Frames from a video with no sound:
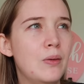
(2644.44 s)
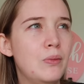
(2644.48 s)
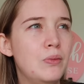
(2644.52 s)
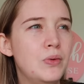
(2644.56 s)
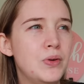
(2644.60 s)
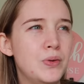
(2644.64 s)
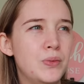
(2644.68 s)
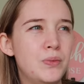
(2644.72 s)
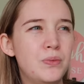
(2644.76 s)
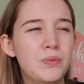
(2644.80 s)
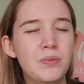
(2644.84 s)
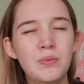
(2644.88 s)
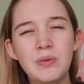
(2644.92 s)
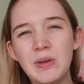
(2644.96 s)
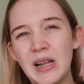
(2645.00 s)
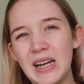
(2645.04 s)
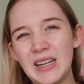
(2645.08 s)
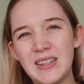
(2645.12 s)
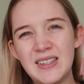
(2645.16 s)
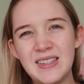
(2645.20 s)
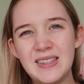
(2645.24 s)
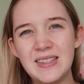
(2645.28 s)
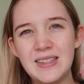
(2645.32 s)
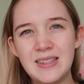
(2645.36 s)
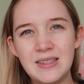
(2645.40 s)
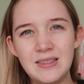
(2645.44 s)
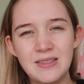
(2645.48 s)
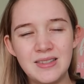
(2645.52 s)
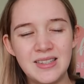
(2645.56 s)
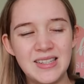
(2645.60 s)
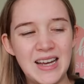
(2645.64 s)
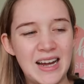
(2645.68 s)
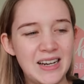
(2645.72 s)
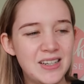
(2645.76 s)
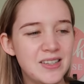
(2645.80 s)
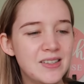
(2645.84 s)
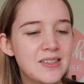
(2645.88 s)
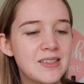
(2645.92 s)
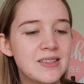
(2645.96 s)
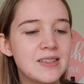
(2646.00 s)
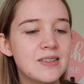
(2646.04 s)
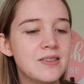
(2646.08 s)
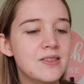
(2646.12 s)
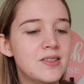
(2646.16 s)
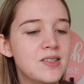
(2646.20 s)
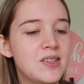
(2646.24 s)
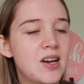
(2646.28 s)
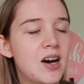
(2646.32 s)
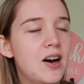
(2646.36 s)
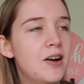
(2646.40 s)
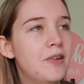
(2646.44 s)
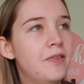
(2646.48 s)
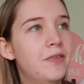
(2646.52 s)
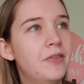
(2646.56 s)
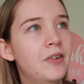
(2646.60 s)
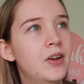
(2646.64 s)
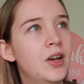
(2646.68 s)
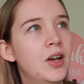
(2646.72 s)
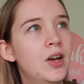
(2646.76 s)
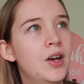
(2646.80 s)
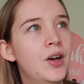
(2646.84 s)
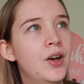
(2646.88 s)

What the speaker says: with like satins and stuff.